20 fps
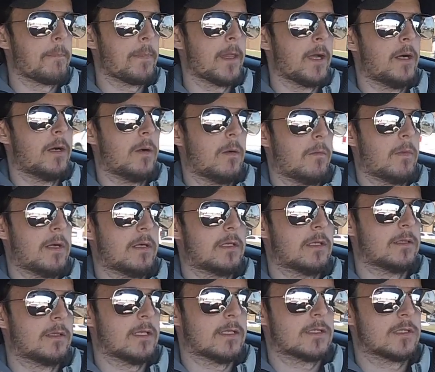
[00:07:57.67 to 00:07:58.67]
I
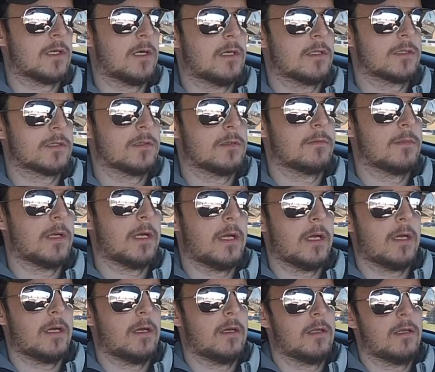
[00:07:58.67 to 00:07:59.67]
think that's awesome,
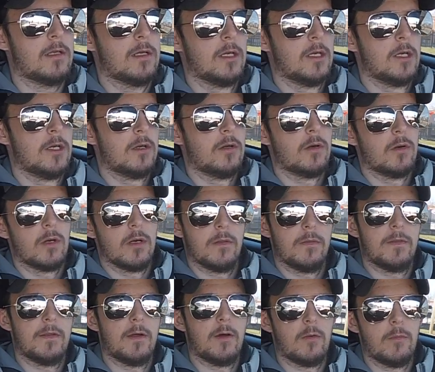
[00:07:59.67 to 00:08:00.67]
and
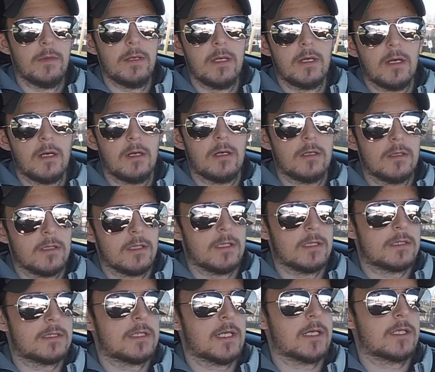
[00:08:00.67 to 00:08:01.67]
there'll be a
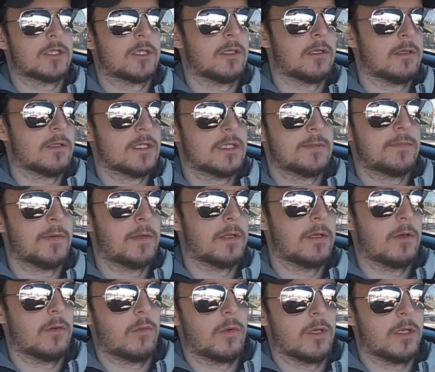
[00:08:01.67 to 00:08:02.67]
section of this
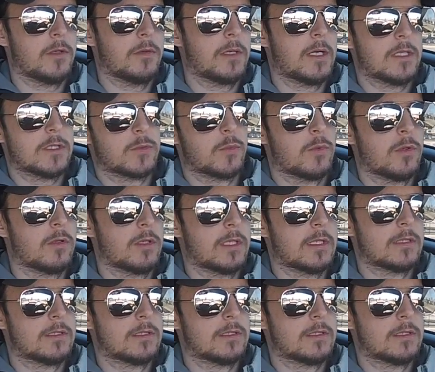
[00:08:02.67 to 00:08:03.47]
video where you guys will get